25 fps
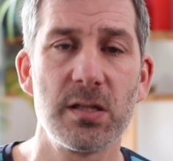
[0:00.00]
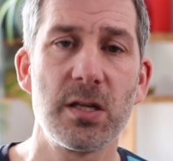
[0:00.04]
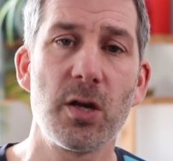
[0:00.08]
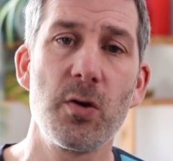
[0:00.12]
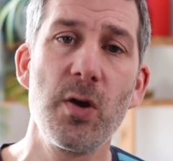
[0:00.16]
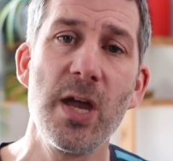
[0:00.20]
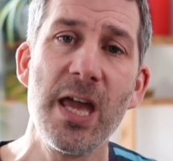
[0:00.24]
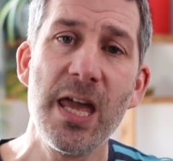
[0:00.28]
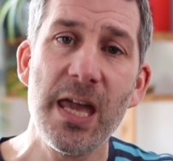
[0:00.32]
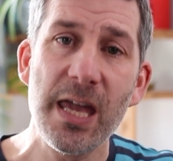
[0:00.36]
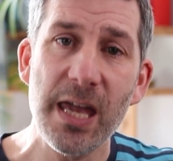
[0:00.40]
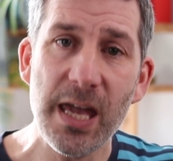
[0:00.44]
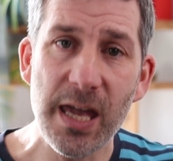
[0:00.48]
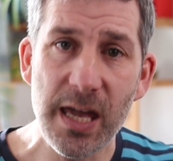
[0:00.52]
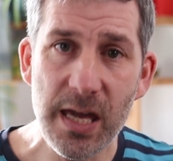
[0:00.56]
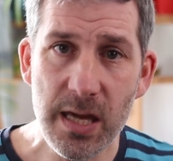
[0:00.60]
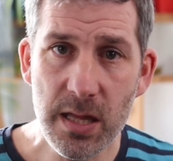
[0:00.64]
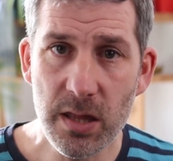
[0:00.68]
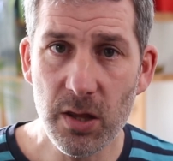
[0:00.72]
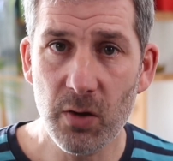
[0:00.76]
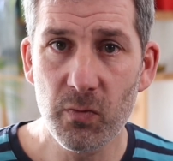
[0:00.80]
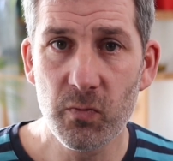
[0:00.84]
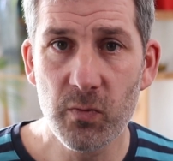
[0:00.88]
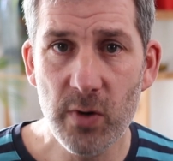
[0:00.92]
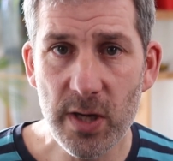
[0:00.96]
So
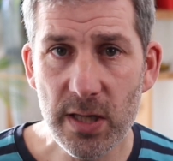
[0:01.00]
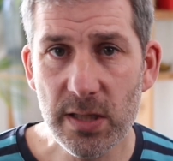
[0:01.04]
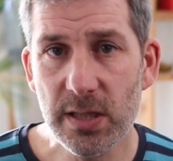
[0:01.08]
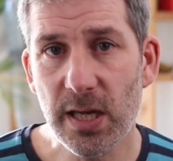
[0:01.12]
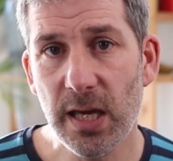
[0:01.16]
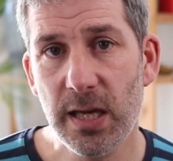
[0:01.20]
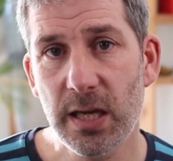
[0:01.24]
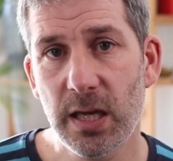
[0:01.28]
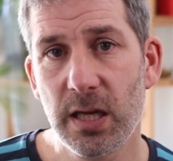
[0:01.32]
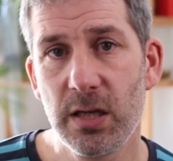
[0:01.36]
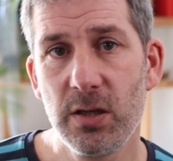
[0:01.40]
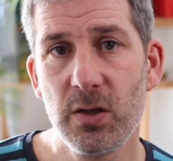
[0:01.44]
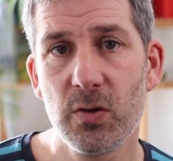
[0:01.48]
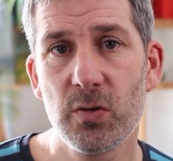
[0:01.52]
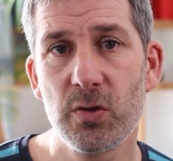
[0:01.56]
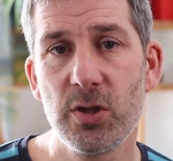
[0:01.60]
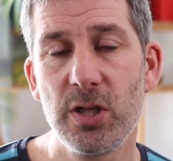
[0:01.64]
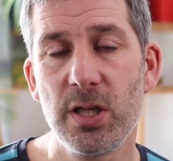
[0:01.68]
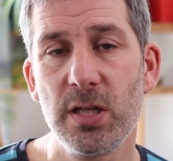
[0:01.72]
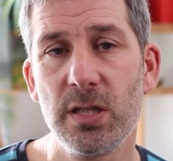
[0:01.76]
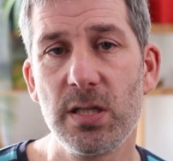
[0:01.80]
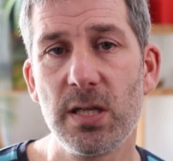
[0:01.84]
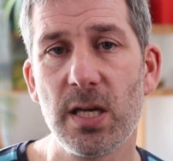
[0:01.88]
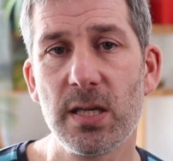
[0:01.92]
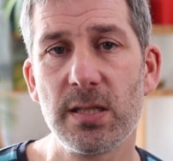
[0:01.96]
either retaking your
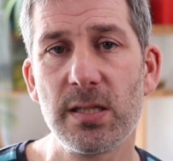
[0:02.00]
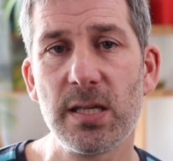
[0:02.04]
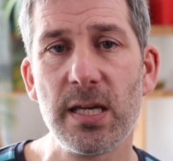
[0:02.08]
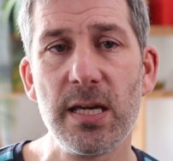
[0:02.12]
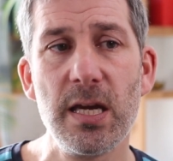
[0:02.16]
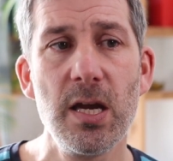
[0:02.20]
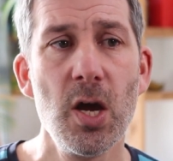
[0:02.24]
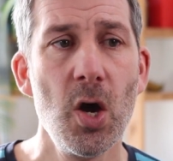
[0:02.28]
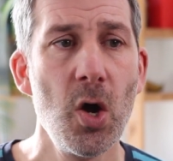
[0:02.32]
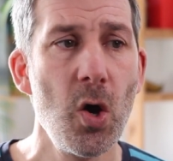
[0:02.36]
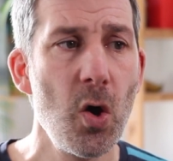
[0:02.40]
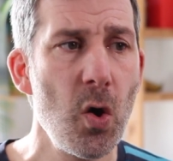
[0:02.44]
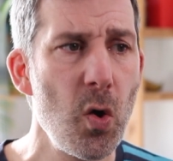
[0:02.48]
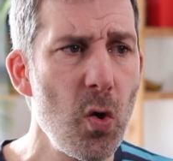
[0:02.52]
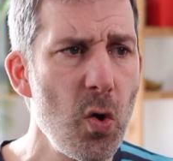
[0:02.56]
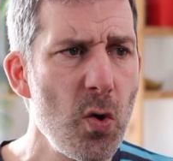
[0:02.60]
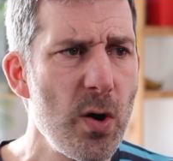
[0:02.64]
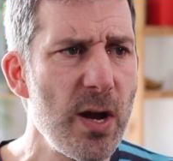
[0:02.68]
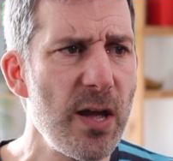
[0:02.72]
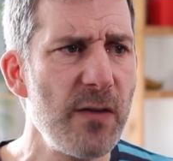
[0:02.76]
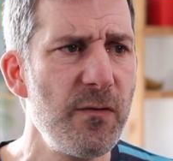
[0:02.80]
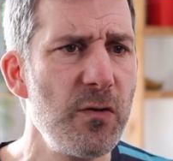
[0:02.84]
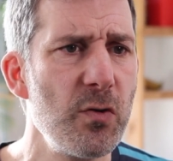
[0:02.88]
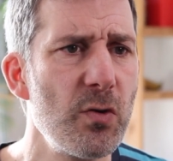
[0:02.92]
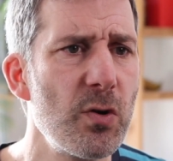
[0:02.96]
GCSE,
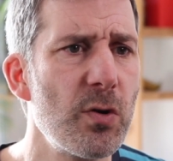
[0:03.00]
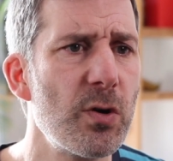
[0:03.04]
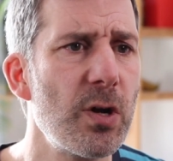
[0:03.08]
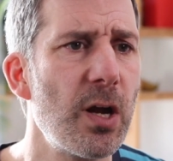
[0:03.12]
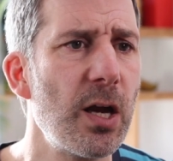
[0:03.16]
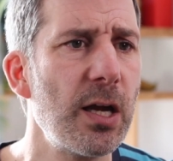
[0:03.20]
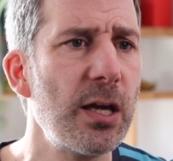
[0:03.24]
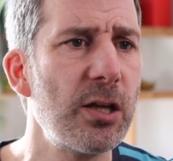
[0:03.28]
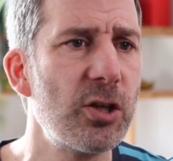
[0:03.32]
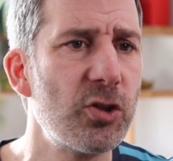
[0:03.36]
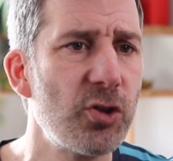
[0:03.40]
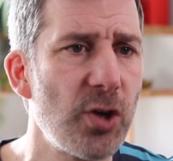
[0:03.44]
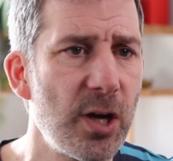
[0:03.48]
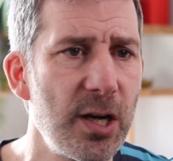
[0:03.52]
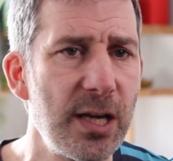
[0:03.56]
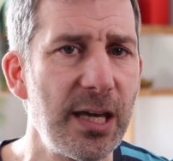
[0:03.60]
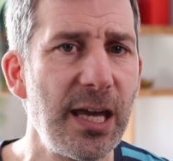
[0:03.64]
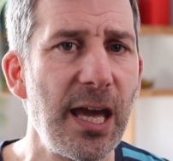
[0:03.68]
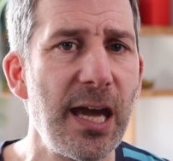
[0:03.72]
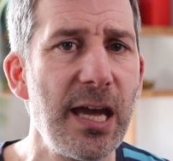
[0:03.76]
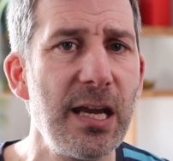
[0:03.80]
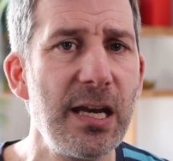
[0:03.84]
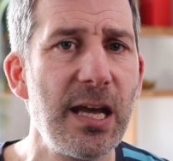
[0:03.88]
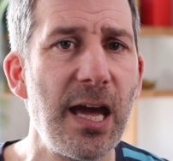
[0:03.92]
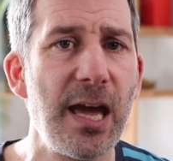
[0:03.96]
or if you're trying to
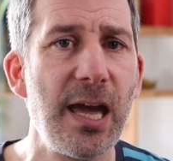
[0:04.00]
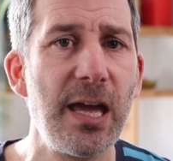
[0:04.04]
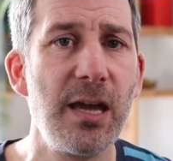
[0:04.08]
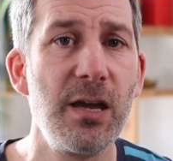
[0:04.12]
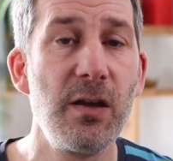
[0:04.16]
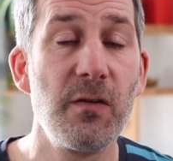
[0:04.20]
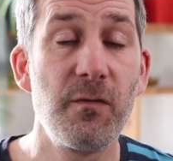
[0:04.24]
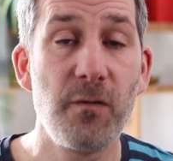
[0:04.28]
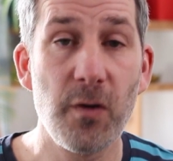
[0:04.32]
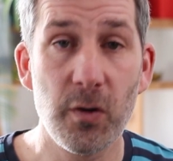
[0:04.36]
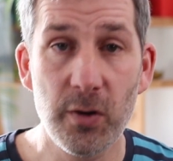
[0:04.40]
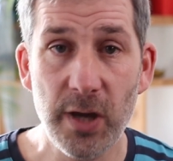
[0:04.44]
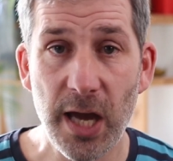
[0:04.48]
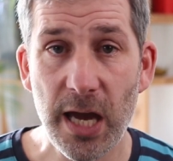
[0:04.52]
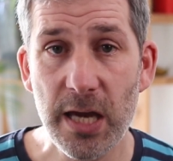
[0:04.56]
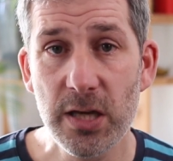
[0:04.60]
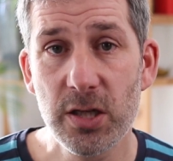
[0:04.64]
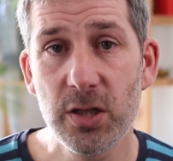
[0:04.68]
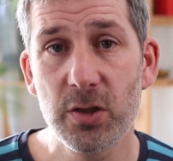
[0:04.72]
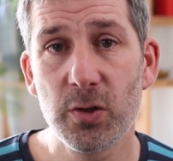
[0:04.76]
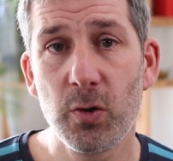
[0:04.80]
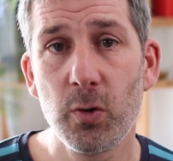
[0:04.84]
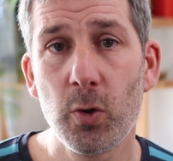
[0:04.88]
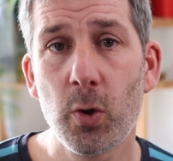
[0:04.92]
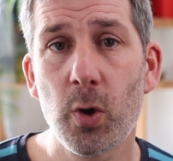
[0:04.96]
gain a
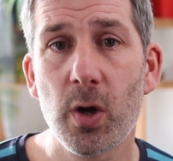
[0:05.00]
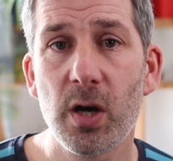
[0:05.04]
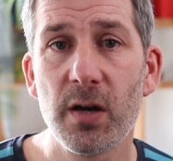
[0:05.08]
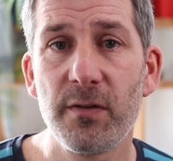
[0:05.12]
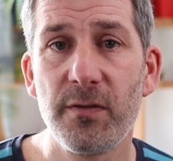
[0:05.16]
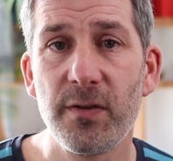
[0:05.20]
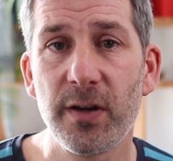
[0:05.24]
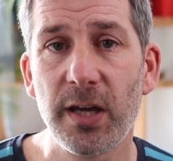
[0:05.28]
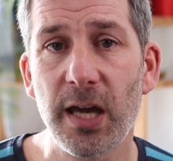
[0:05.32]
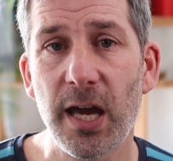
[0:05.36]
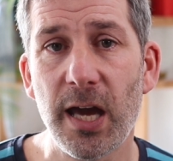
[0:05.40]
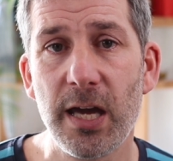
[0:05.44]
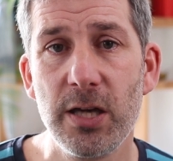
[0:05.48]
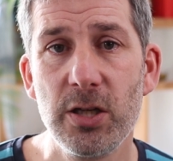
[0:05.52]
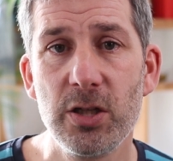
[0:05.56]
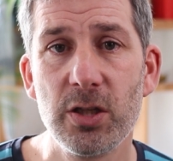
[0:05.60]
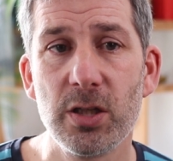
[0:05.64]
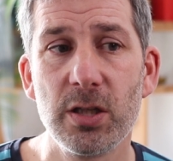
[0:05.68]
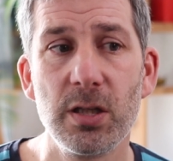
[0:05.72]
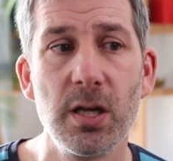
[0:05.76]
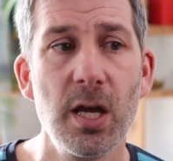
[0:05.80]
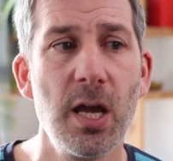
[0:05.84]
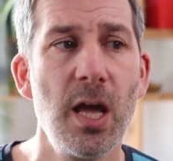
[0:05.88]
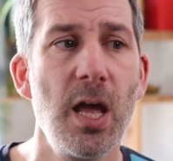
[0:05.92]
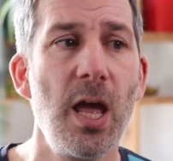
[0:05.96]
vocational
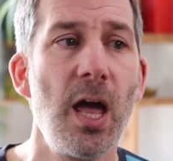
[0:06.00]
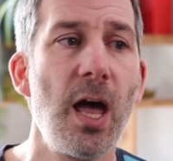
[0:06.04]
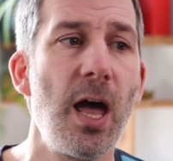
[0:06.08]
qualification,